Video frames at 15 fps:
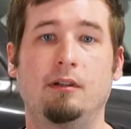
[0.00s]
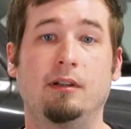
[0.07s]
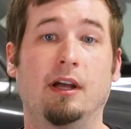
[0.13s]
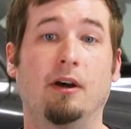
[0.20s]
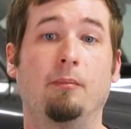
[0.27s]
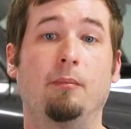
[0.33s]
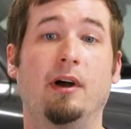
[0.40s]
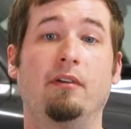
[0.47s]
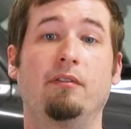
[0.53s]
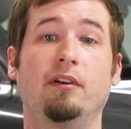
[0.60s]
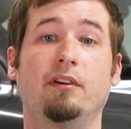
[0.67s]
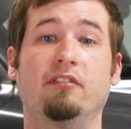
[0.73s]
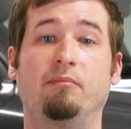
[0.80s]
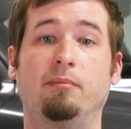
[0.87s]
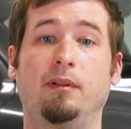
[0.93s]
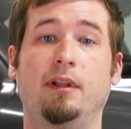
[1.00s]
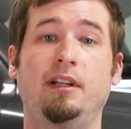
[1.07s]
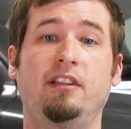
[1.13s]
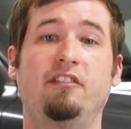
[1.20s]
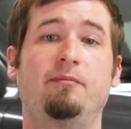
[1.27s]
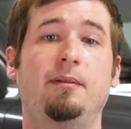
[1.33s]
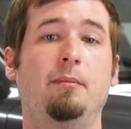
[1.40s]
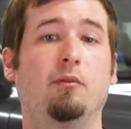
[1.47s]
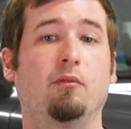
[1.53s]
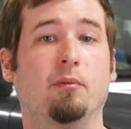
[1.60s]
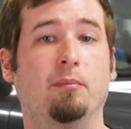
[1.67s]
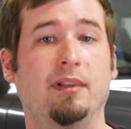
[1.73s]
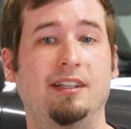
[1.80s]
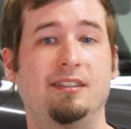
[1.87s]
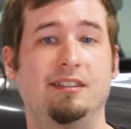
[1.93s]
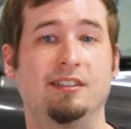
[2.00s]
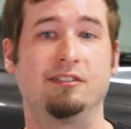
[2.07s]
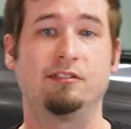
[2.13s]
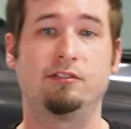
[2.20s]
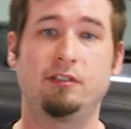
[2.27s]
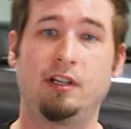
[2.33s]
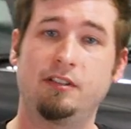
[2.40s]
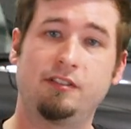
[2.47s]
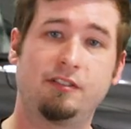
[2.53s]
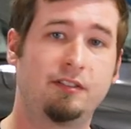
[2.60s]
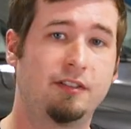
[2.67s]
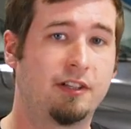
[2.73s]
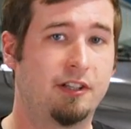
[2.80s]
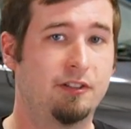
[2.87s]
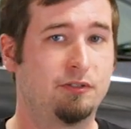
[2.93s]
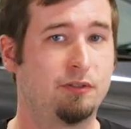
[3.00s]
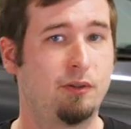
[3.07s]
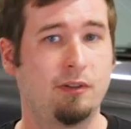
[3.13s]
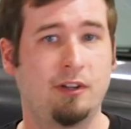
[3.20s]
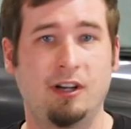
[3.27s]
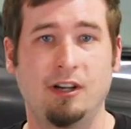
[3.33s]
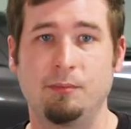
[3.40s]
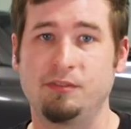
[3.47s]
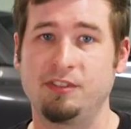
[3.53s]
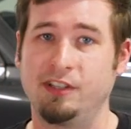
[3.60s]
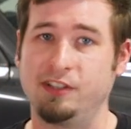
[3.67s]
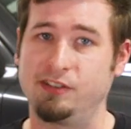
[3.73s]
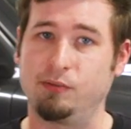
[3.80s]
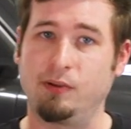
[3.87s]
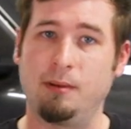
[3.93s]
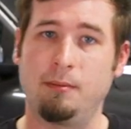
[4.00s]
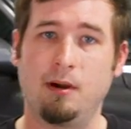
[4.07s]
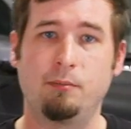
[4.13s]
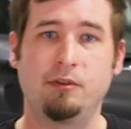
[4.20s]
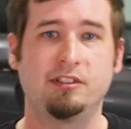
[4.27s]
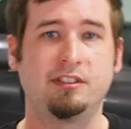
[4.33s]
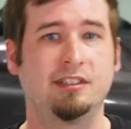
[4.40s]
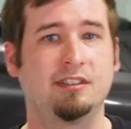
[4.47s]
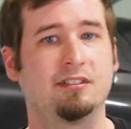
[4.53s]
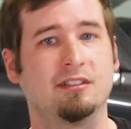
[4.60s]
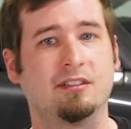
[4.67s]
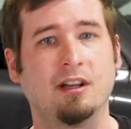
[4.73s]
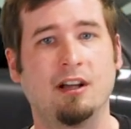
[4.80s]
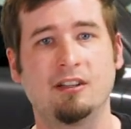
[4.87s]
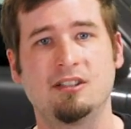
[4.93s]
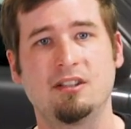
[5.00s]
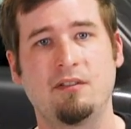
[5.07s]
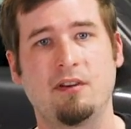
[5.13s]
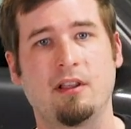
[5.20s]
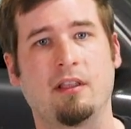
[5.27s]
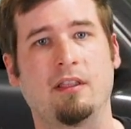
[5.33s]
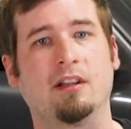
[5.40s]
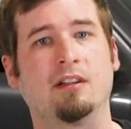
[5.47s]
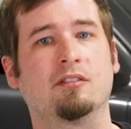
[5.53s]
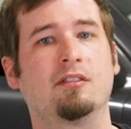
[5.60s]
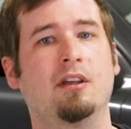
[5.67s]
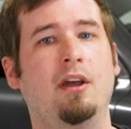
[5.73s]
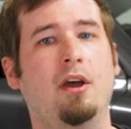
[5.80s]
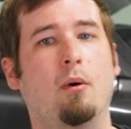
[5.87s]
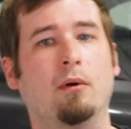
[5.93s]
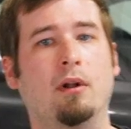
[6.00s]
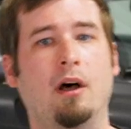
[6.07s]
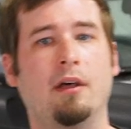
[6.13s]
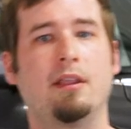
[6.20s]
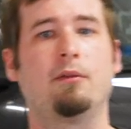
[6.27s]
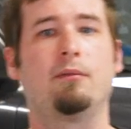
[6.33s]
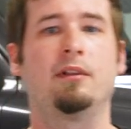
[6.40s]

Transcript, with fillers: Now, I've heard of plenty of people replacing struts, control arms, sway bar bushings, and tons of other things when all they